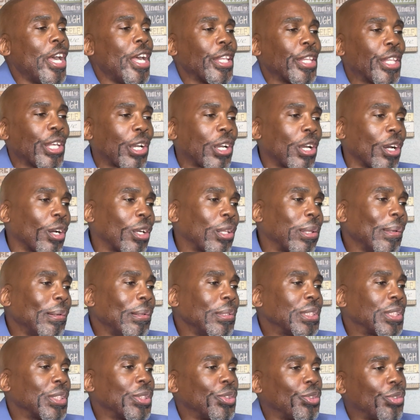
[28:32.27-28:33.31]
The
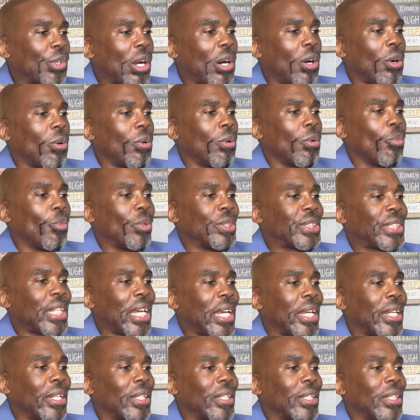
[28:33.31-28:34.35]
conclusion drawn was
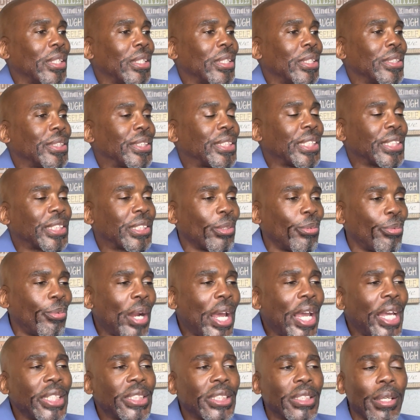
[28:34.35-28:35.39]
that since the
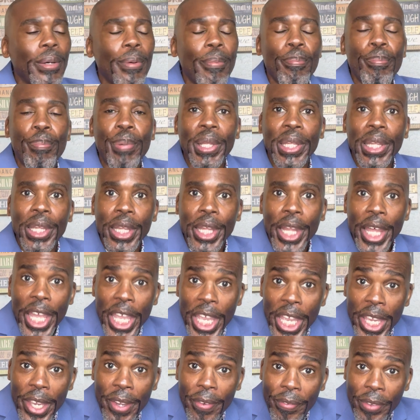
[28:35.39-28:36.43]
rats
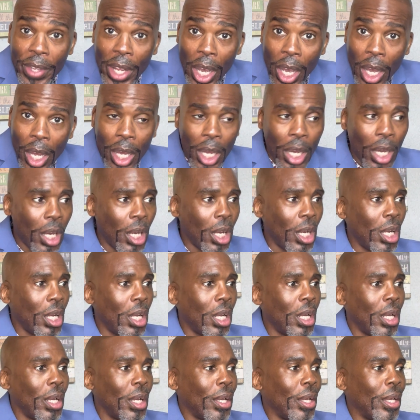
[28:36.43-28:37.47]
believed
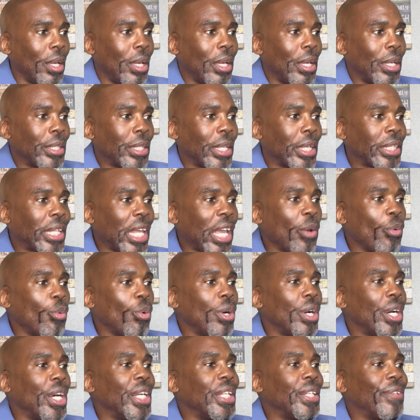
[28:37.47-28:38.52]
that they
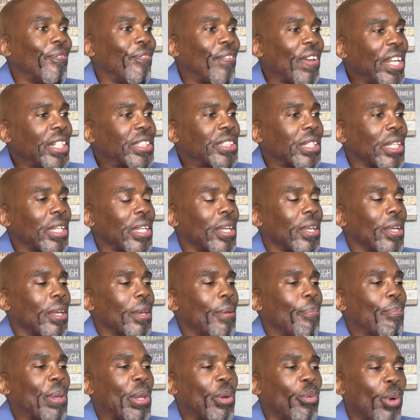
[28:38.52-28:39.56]
would eventually
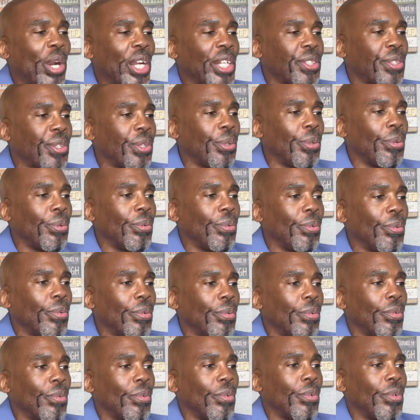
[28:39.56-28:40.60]
be rescued,
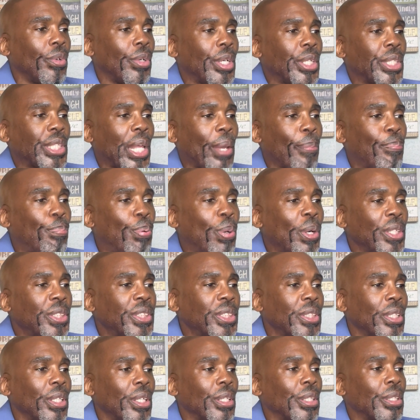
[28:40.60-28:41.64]
they
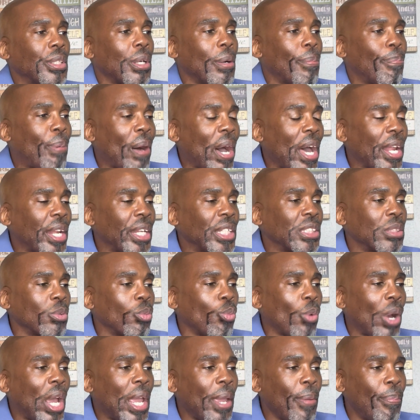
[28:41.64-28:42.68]
pushed their bodies
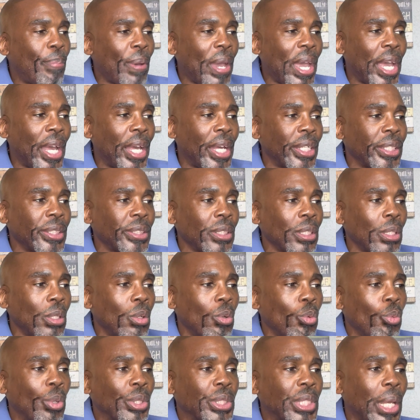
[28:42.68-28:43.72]
way past
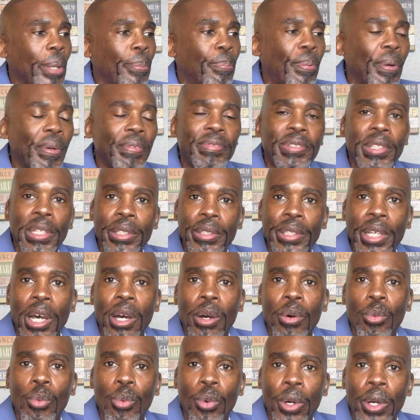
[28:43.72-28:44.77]
what they previously
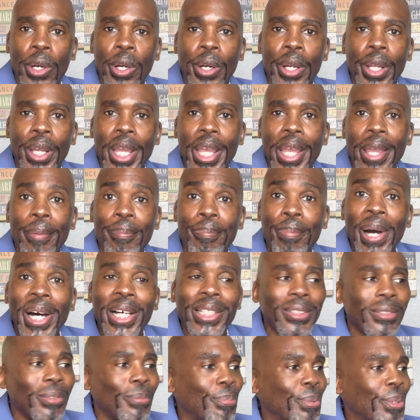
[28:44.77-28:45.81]
thought were
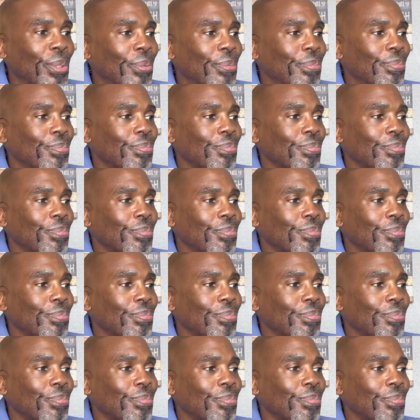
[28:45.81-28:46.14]
impossible.